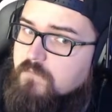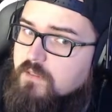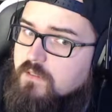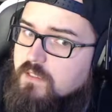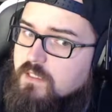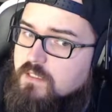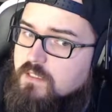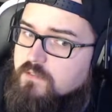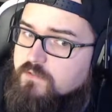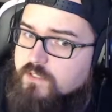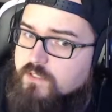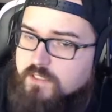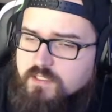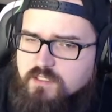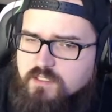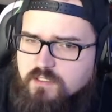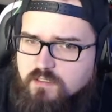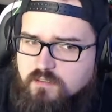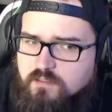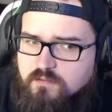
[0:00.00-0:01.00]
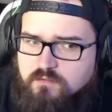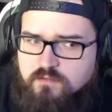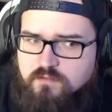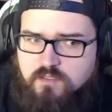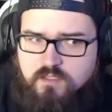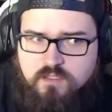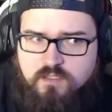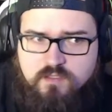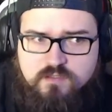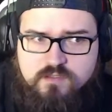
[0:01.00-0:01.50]
You're here.
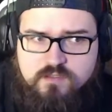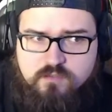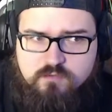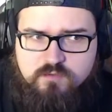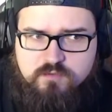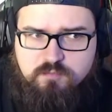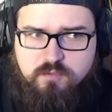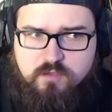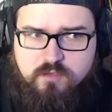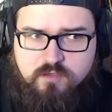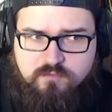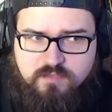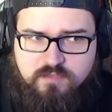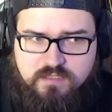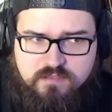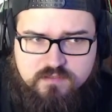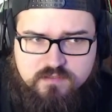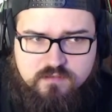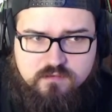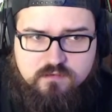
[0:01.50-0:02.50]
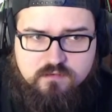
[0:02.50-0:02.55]
So who's part of this?